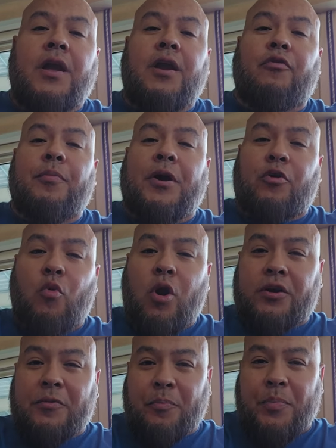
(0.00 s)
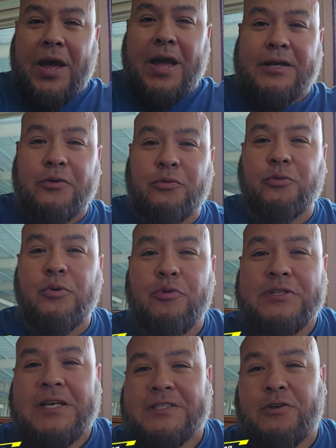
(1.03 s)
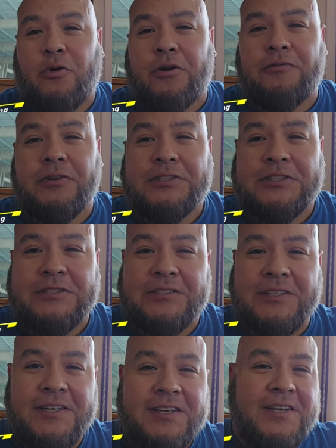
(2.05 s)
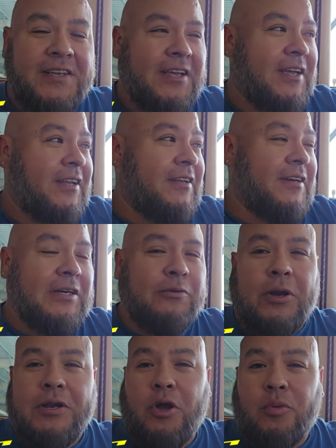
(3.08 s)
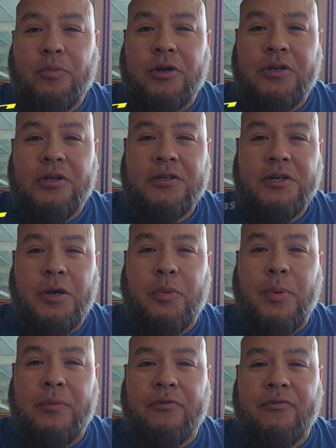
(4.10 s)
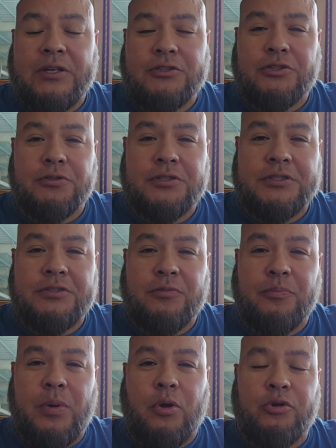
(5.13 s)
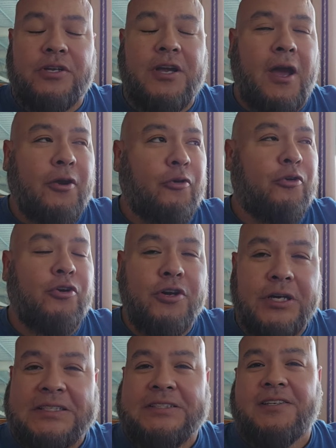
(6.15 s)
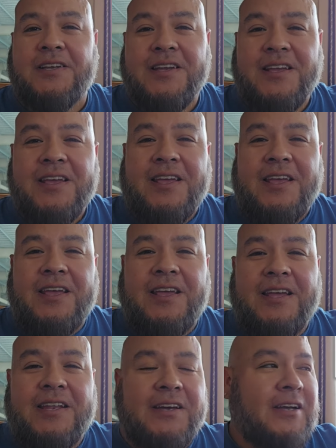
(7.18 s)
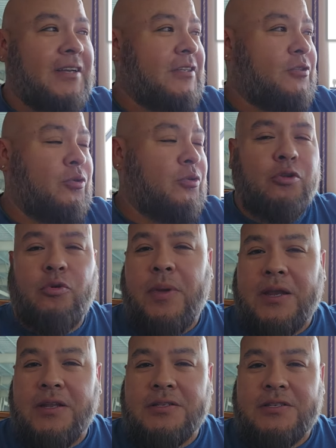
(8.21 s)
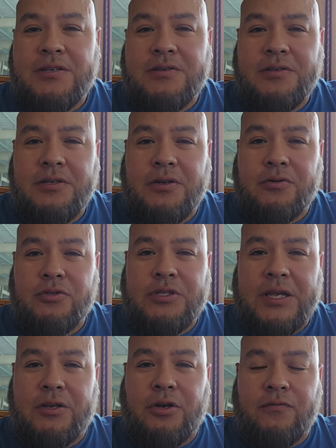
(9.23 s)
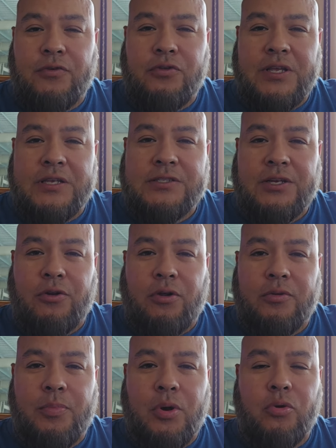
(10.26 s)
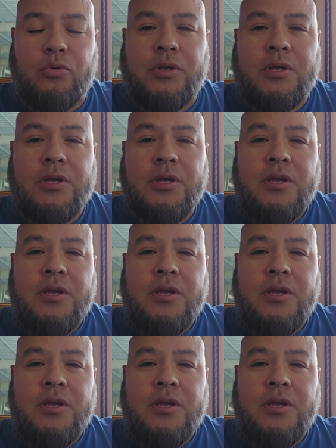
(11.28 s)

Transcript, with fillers: Hey everybody, welcome back. Ruben with Texas Water Fishing, and uh, right now I'm on Up Above Adventures boat. Got her hooked, and uh, doing a little maintenance. You know, taking care of a few things here on the boat.